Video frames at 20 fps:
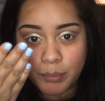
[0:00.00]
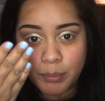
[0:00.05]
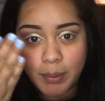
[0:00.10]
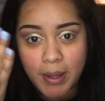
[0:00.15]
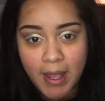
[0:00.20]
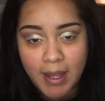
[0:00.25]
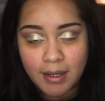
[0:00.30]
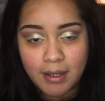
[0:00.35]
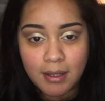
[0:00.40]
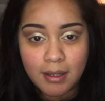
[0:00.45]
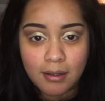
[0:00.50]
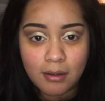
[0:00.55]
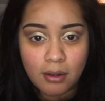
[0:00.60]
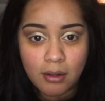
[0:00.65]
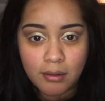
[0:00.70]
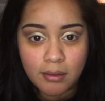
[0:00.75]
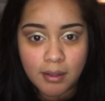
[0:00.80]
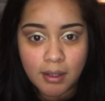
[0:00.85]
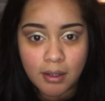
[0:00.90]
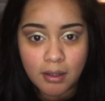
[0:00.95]
patting it
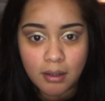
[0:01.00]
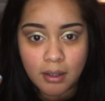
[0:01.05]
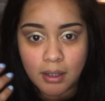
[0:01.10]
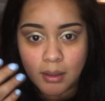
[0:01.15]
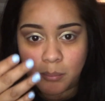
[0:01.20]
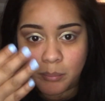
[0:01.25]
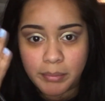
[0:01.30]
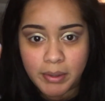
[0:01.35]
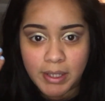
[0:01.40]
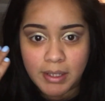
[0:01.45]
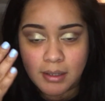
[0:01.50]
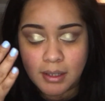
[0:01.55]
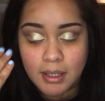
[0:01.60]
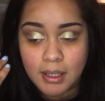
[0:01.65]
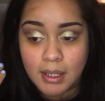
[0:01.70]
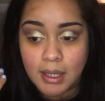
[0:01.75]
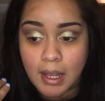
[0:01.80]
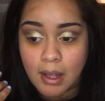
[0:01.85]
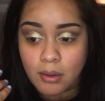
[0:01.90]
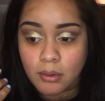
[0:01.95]
on there and blending
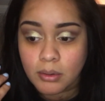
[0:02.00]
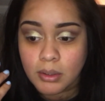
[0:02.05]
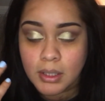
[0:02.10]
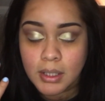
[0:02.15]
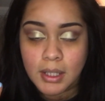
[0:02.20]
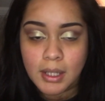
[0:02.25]
it out.